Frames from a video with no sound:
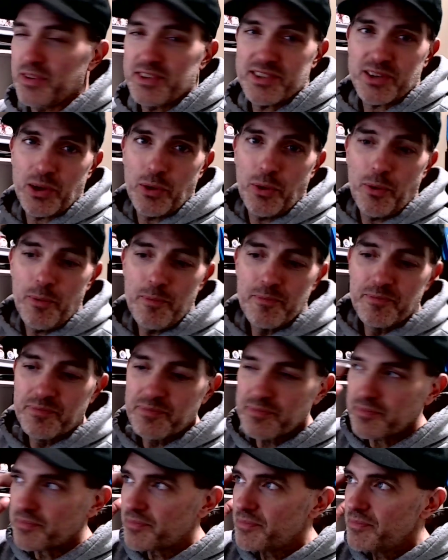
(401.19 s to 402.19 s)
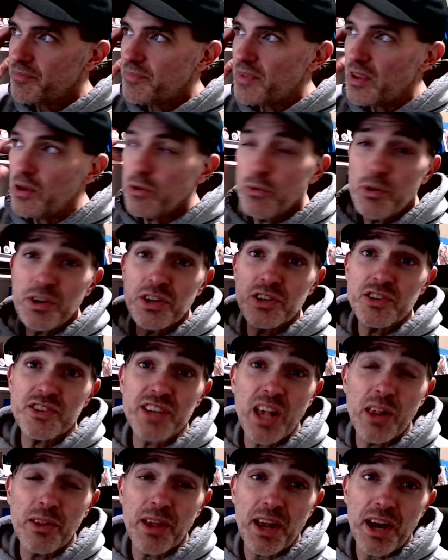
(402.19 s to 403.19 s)
So when you're
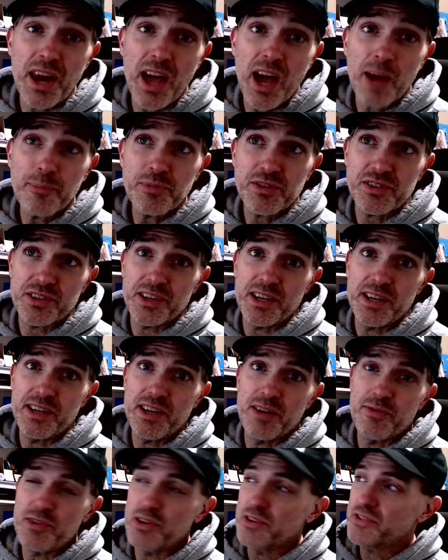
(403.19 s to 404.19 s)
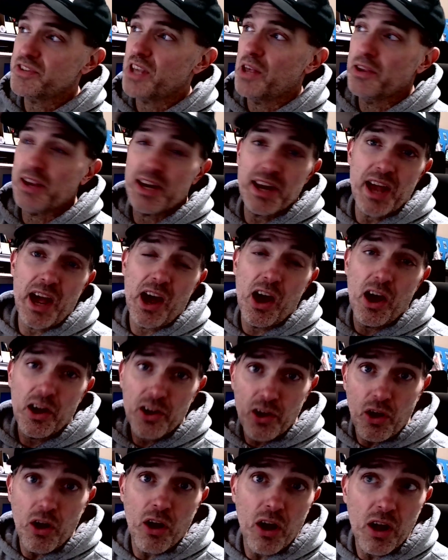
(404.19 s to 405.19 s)
selling an option, if you're selling a
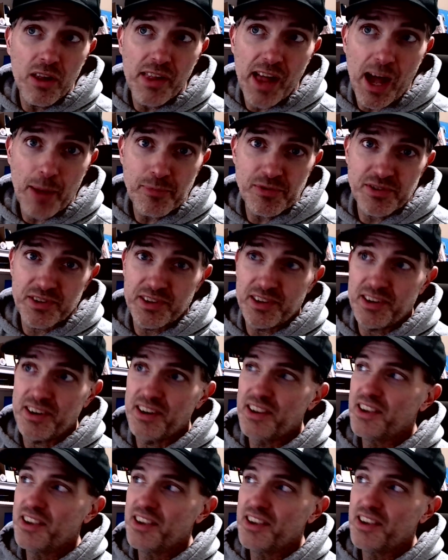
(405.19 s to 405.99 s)
call option,